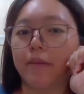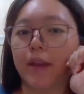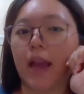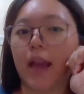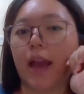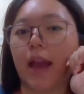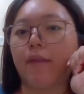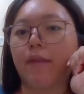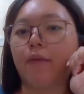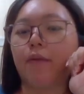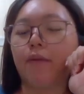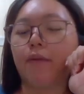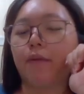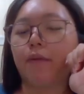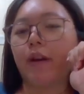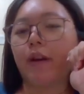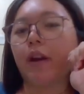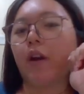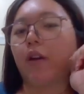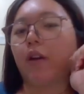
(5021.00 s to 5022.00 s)
yeah it's
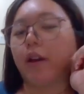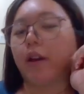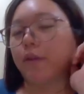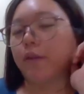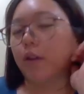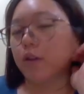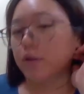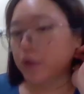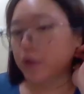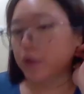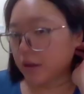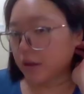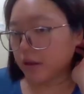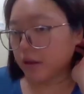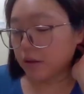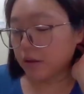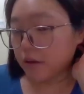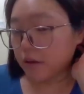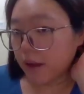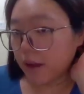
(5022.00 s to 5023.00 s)
very
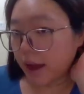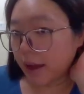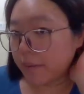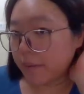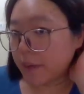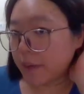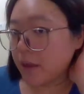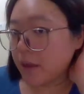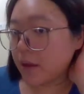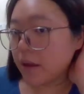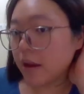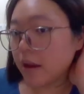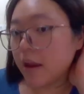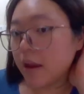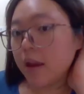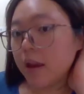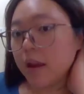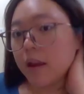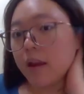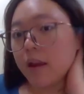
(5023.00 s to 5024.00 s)
evolutional i mean
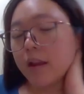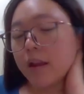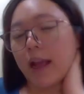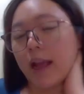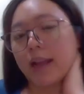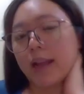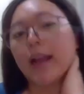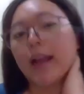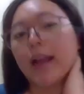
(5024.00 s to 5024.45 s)
like